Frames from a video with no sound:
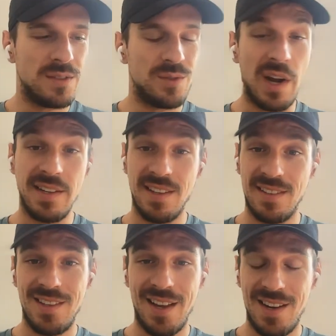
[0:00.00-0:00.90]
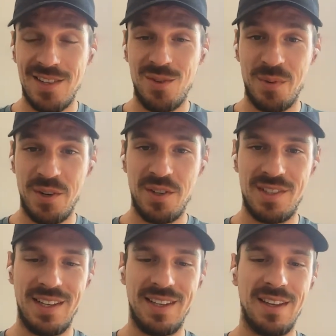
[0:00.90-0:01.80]
Right. That's super
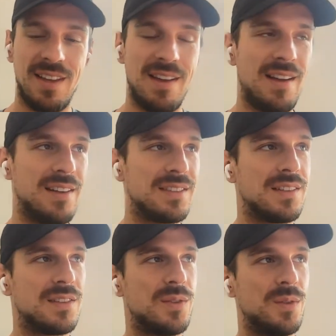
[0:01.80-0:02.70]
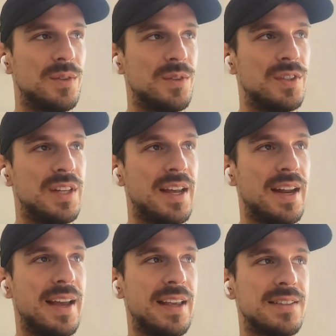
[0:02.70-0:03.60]
interesting to see
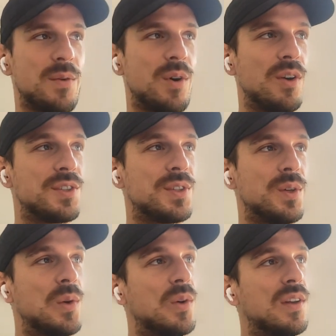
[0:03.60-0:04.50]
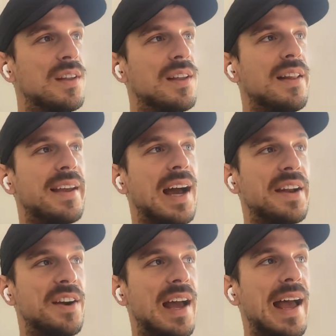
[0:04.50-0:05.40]
that. I guess there were also like
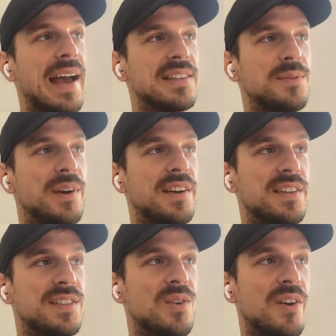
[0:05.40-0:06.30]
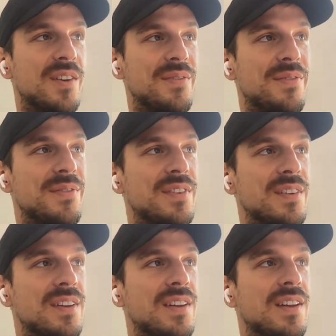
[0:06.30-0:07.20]
other hacks where this sort of
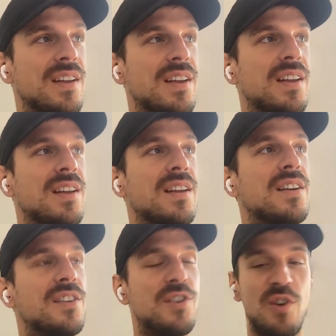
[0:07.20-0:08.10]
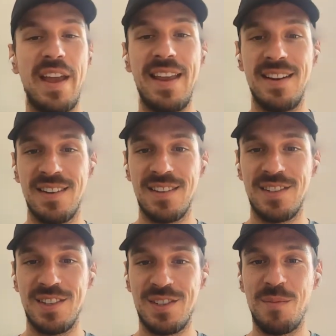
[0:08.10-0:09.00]
drain
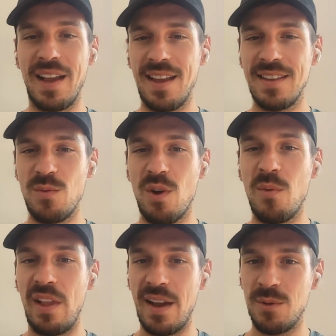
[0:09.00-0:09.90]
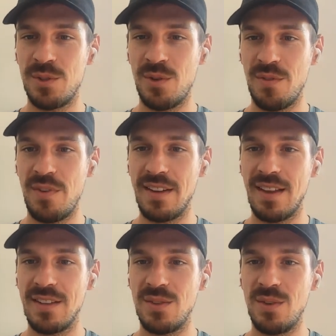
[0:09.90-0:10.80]
system, like I guess the Wormhole hack was sort of like
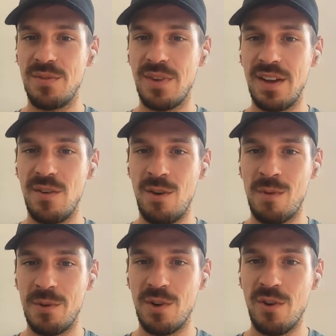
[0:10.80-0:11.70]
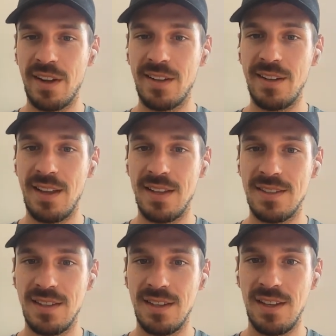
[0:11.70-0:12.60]
that too, if I remember correctly, that,